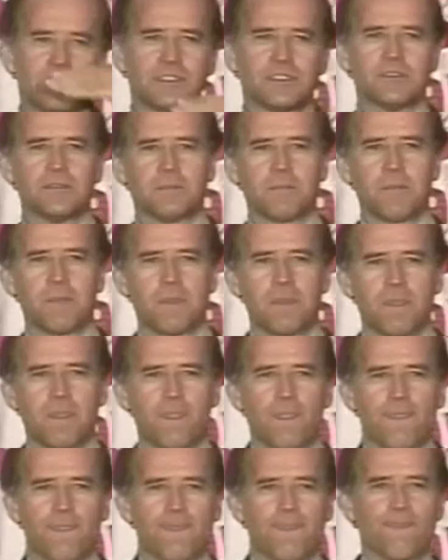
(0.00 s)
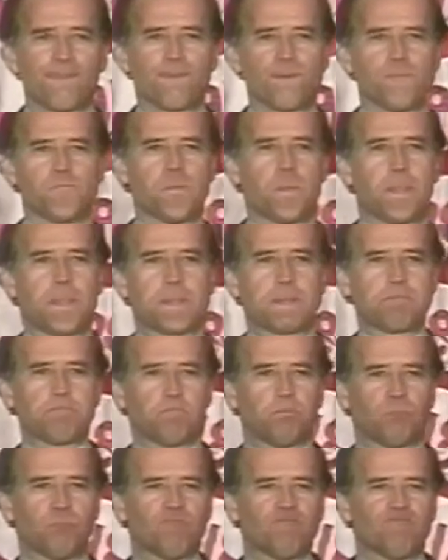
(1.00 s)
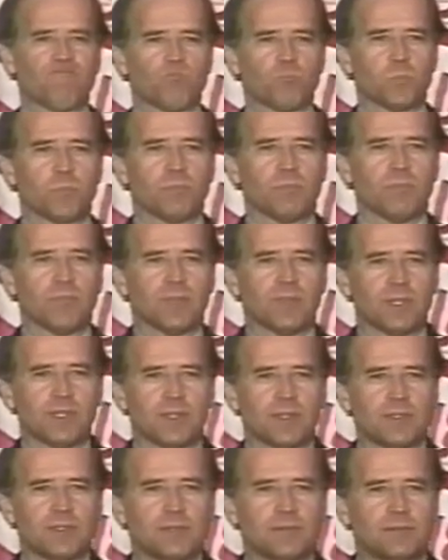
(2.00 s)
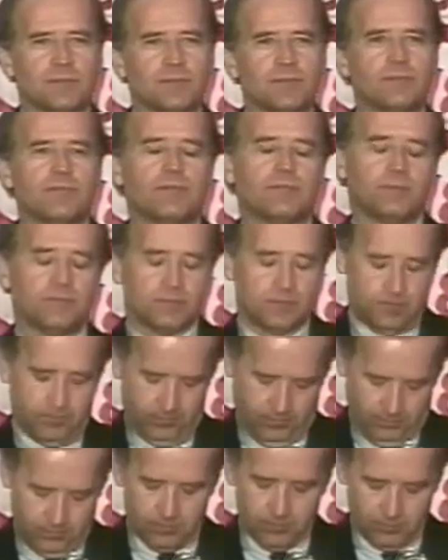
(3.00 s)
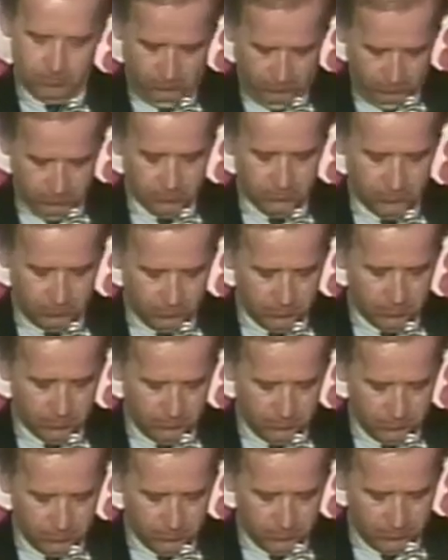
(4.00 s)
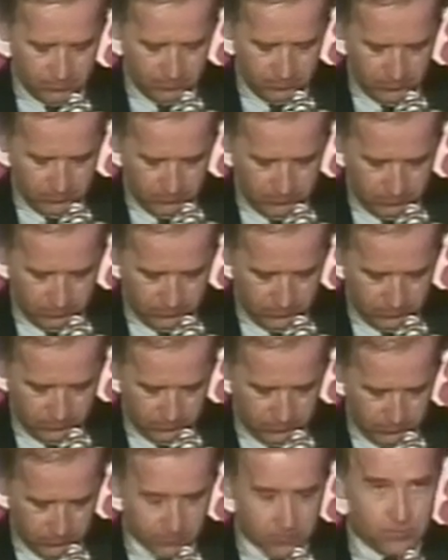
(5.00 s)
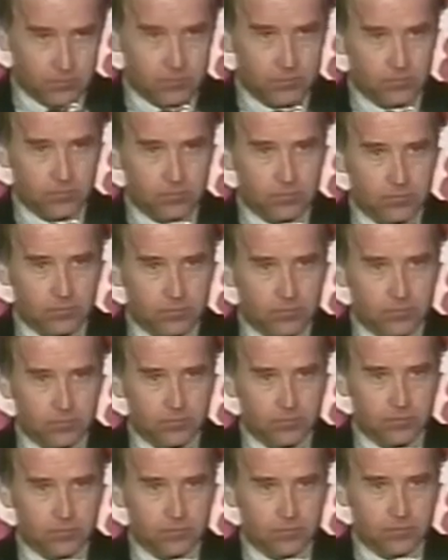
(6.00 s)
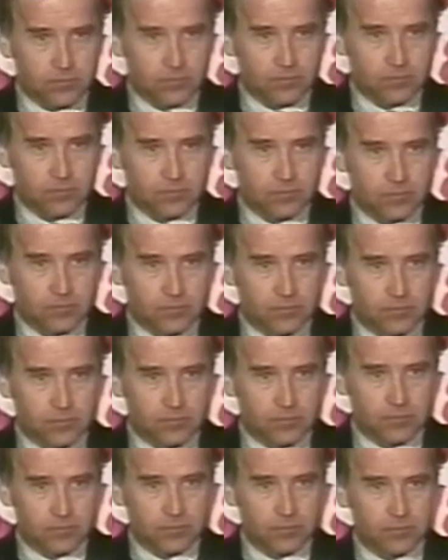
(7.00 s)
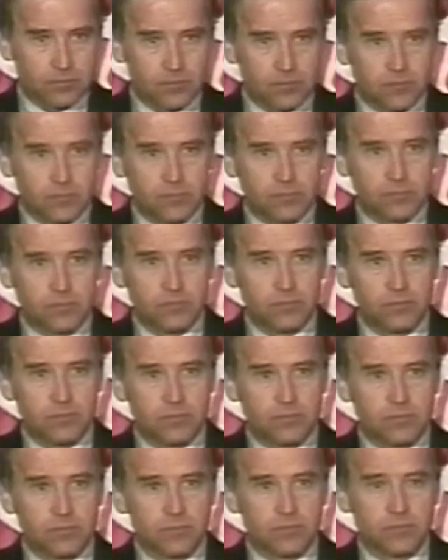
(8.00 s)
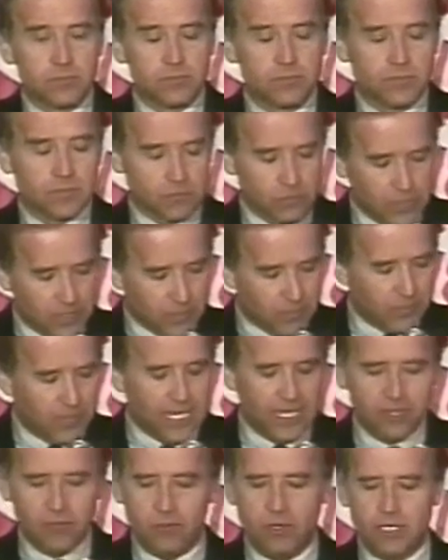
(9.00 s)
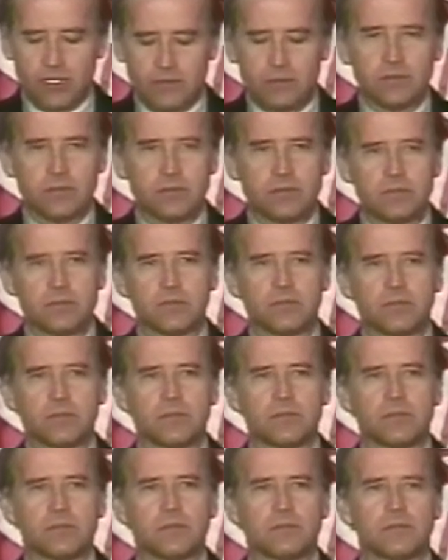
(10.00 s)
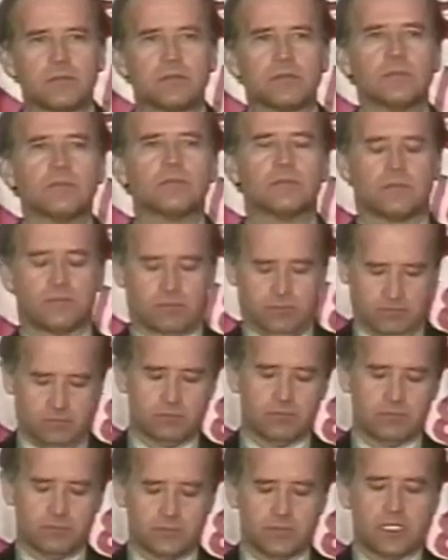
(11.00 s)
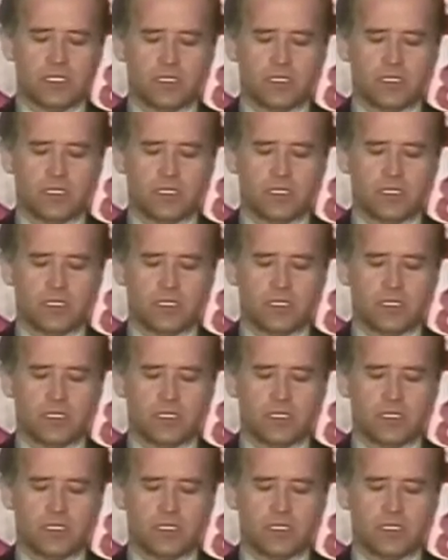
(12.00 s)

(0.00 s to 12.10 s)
is that perhaps politicizing the nomination process in that way, that it'll tend to attract nominees who are virtually unknown, well, who haven't published, who haven't done anything.